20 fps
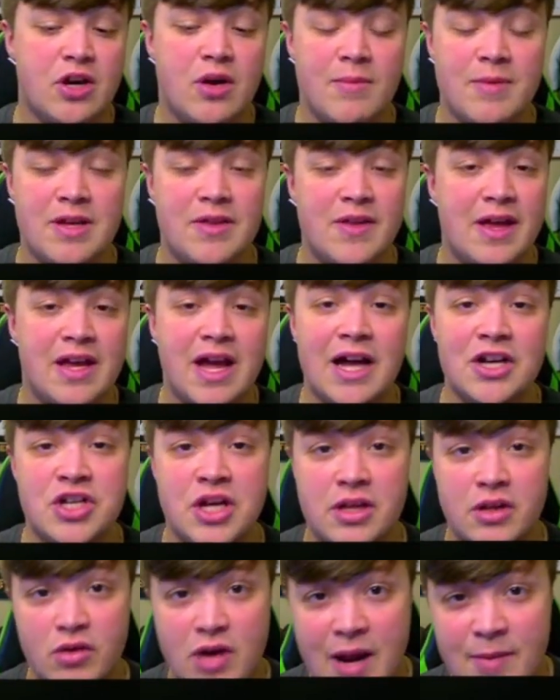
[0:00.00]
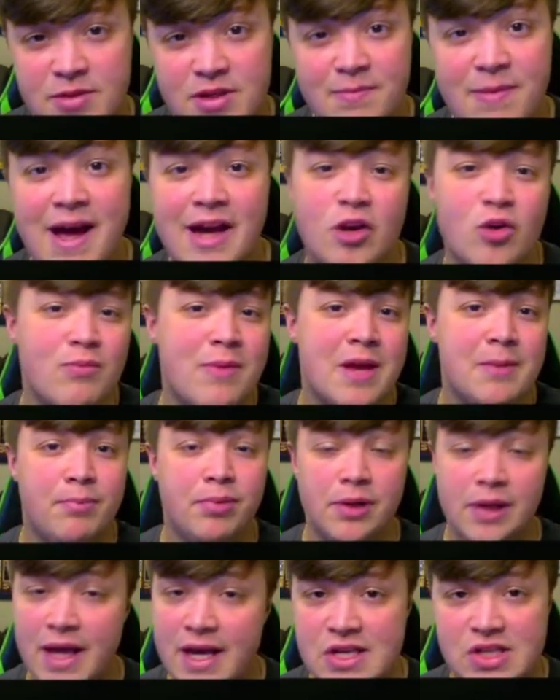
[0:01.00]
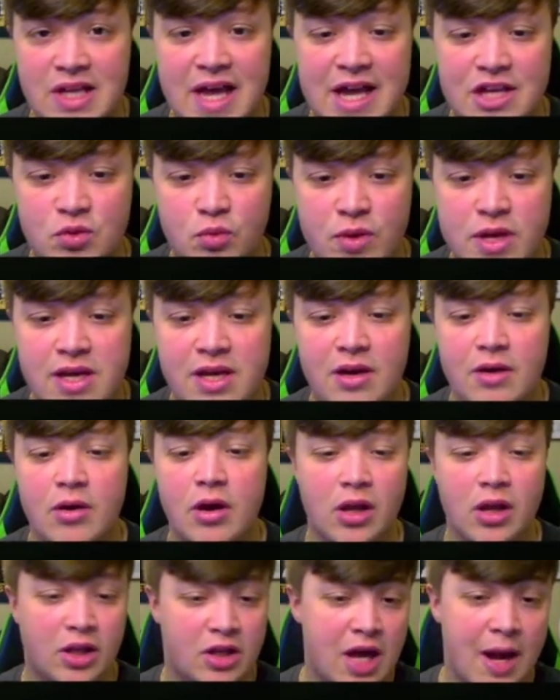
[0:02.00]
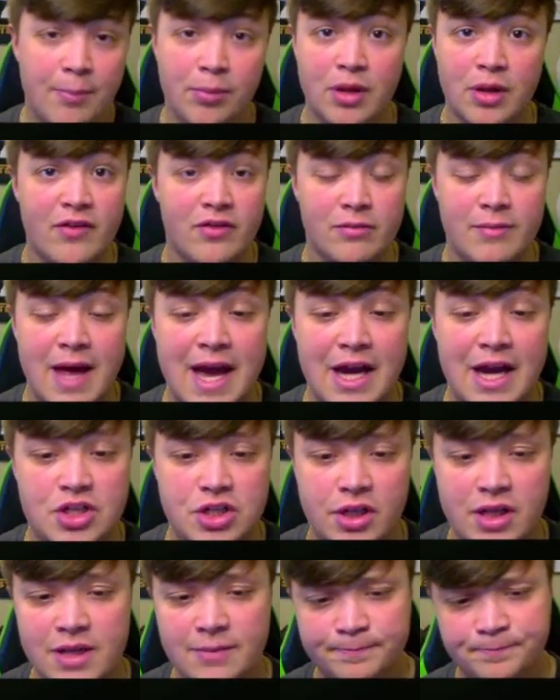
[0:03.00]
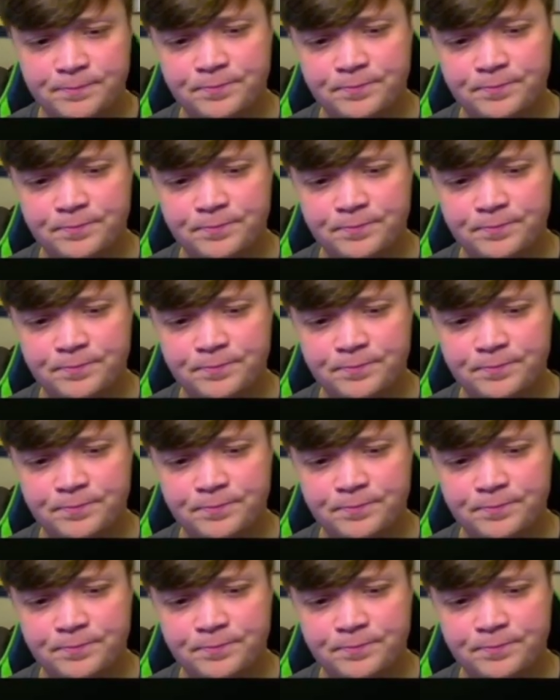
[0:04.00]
they got Jalen Ramsey back, who made plays last week. A couple of them, actually.